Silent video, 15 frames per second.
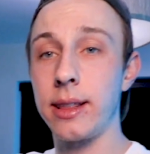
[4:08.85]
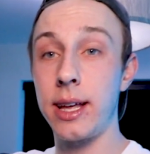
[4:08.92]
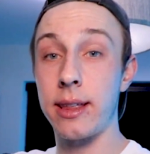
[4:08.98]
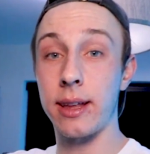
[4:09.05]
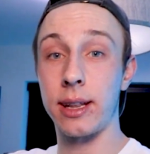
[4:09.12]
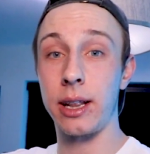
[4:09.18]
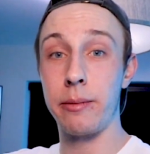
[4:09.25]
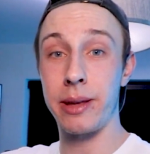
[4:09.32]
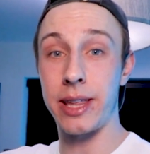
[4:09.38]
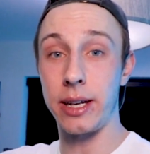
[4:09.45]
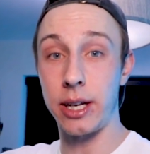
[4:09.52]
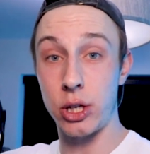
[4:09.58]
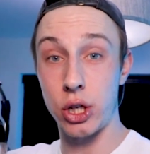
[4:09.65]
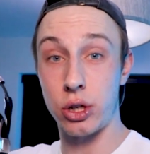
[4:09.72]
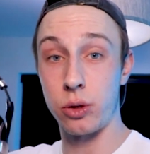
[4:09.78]
These are the
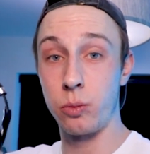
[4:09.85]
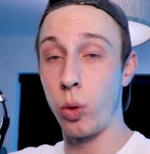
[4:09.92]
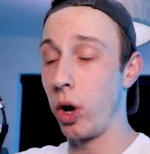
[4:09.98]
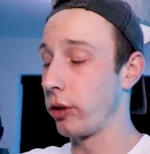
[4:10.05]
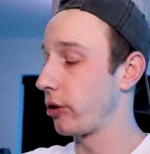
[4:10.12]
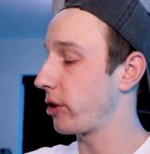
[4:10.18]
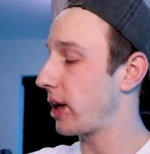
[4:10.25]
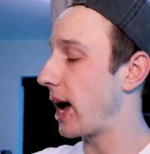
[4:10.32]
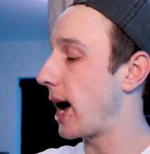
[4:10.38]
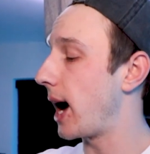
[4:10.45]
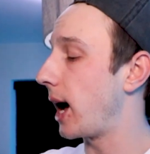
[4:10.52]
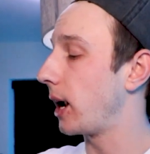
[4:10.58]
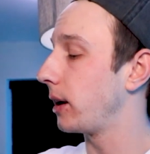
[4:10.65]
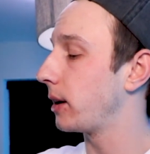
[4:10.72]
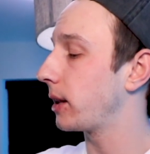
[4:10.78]
limited edition ones,
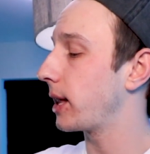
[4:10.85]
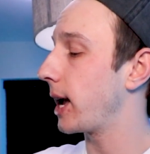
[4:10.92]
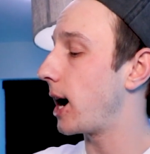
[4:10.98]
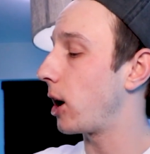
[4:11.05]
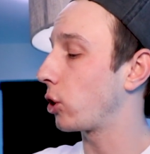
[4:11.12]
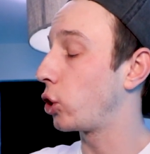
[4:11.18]
and they are